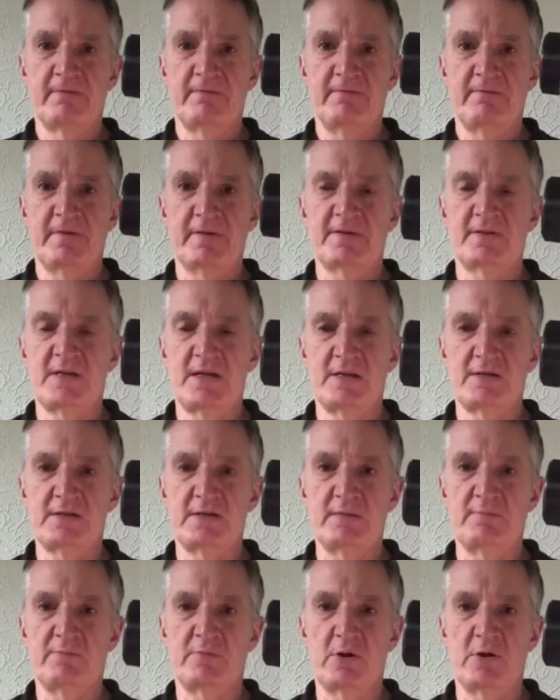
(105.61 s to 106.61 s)

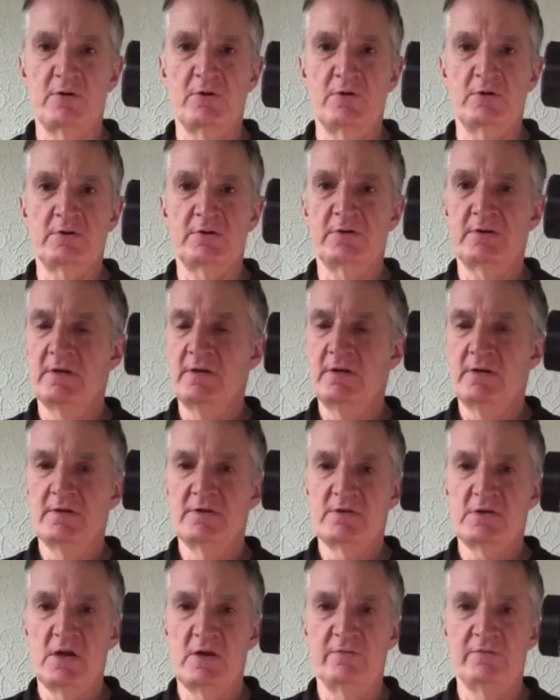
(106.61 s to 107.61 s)
Fantastic product,
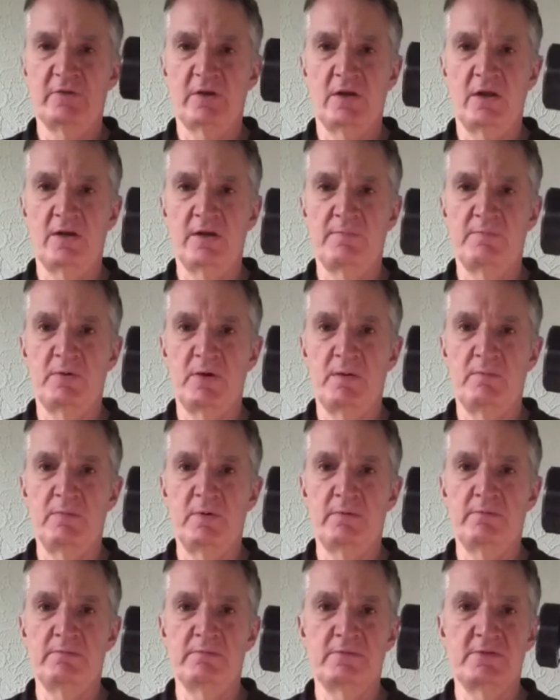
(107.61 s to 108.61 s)
solves a lot of
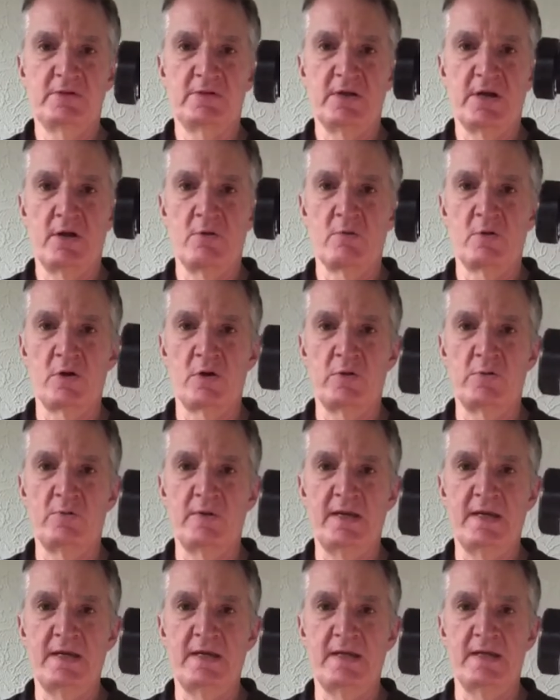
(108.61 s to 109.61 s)
problems, no glue
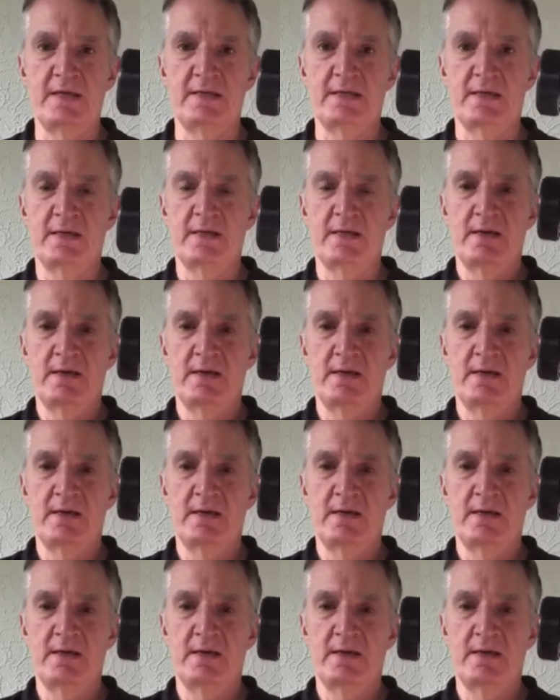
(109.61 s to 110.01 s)
needed,